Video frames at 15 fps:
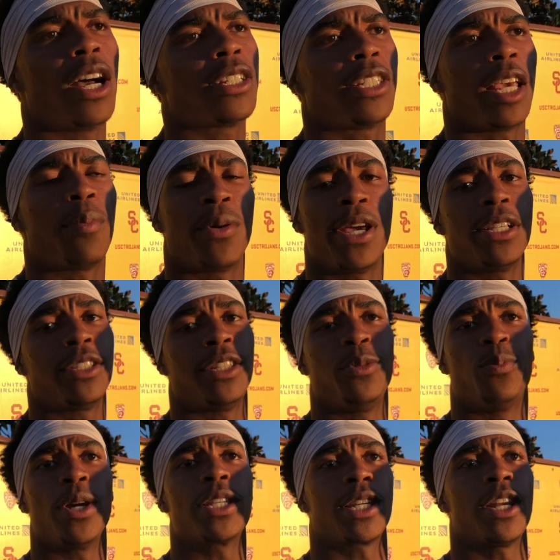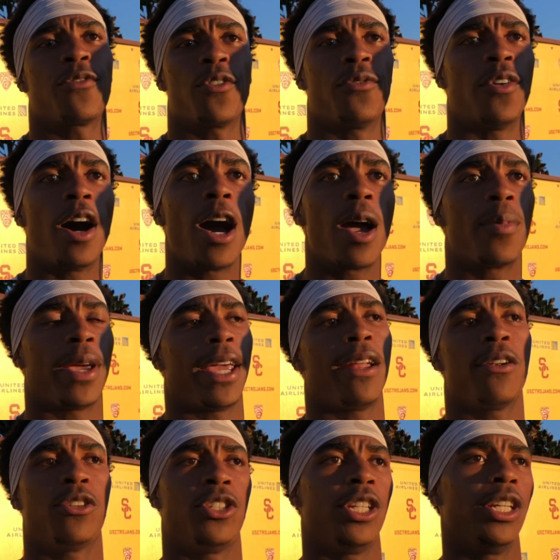Donte brings brings a different vibe and
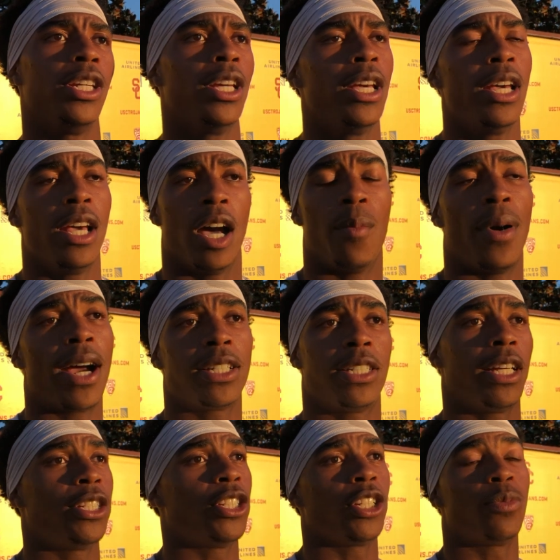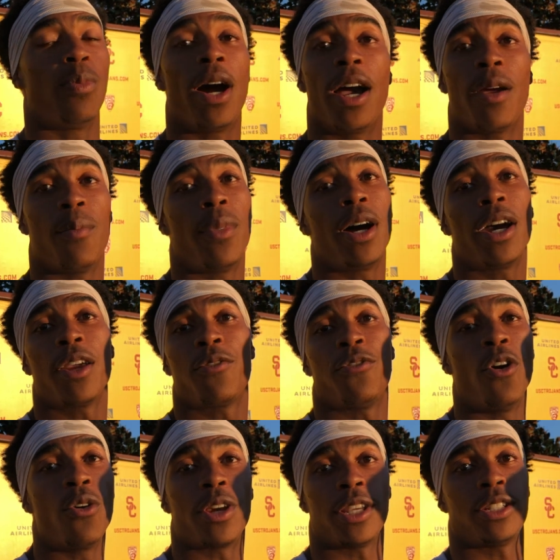energy, a mindset, just mind mind
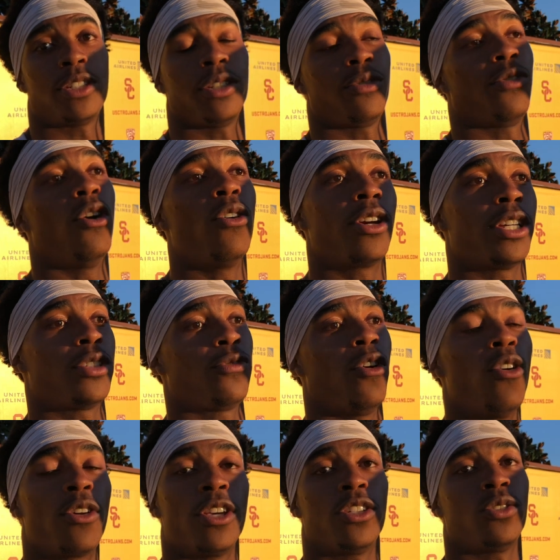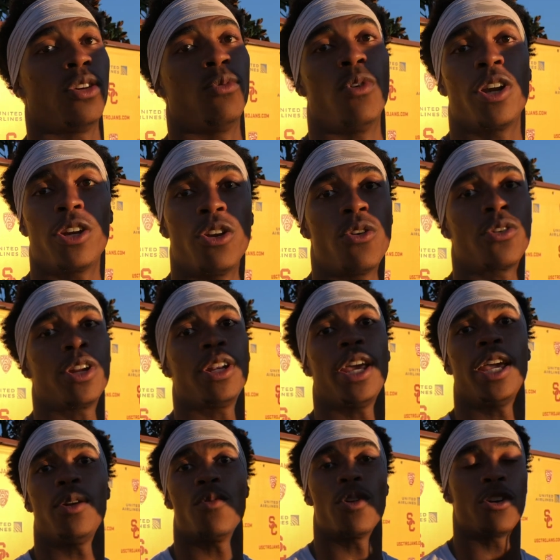focus, focus, focus. One to oh know in the
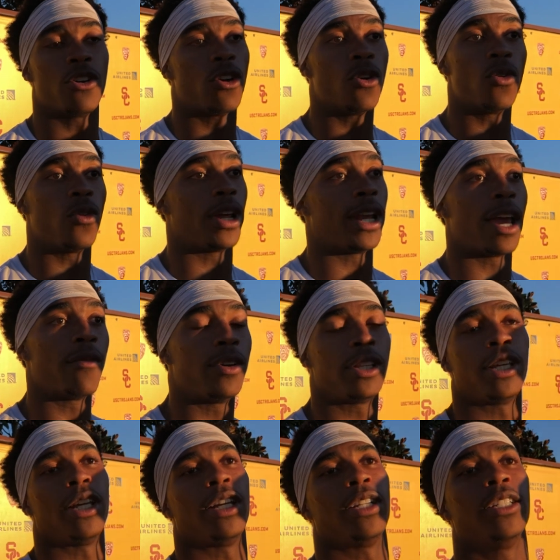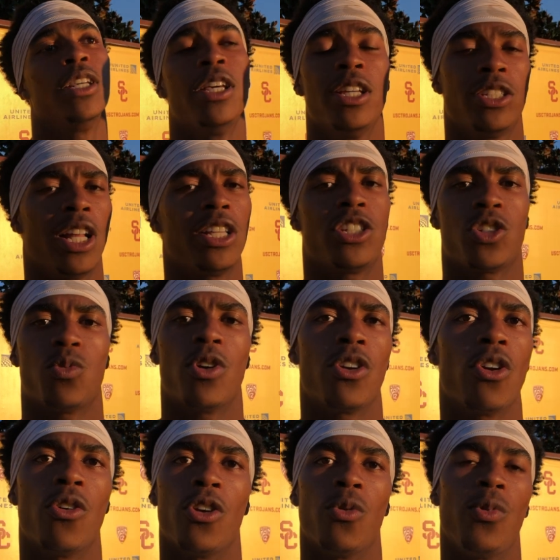day, one to oh know in everything, not just
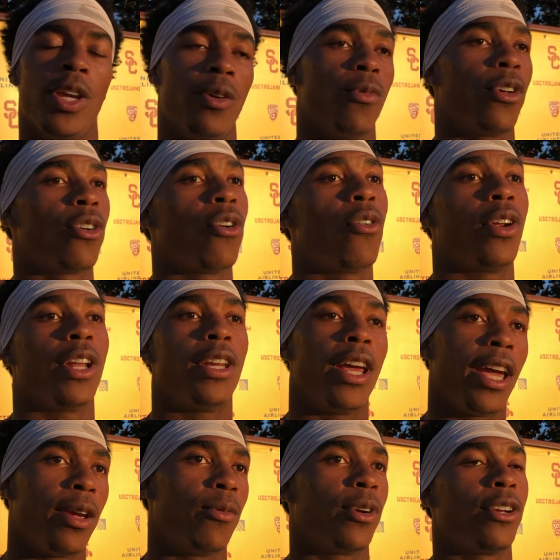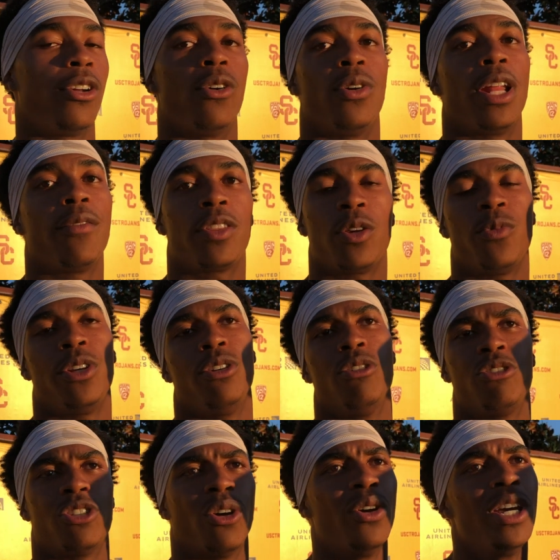one to oh know in the week, one to know in the day, one to know in everything we
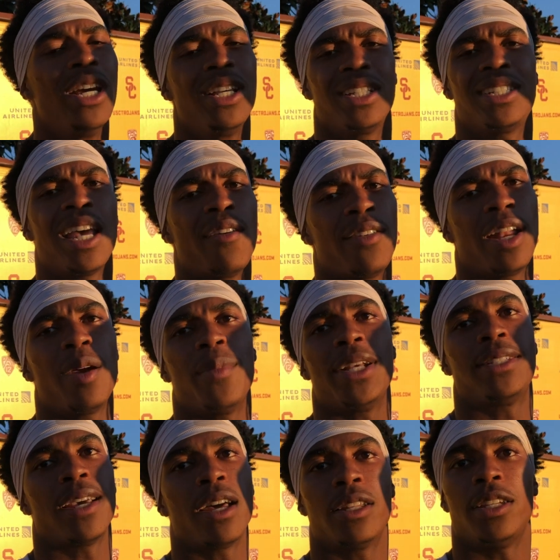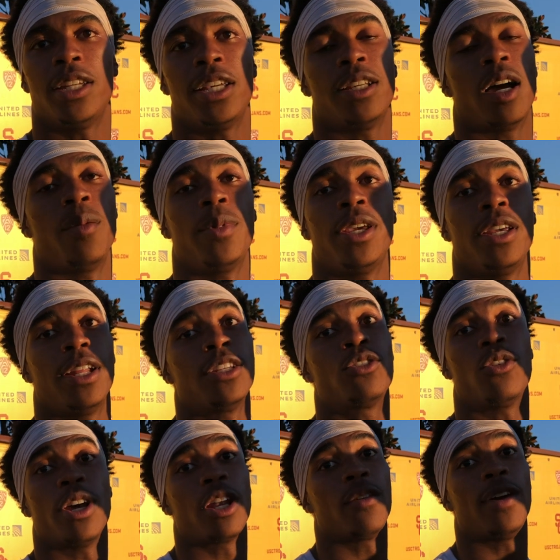do. So just having that mentality, I mean,
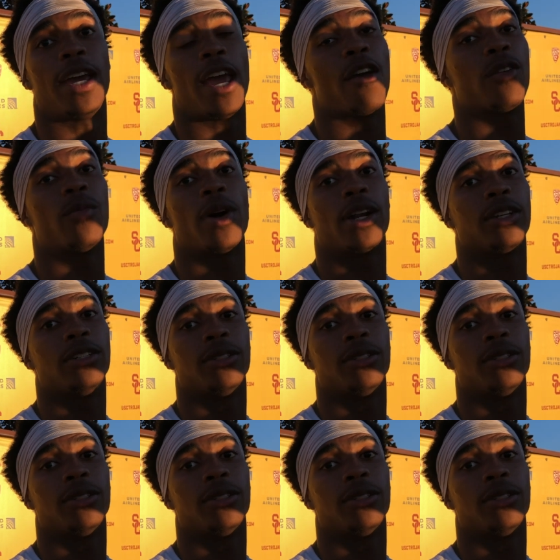it's gonna elevate everybody.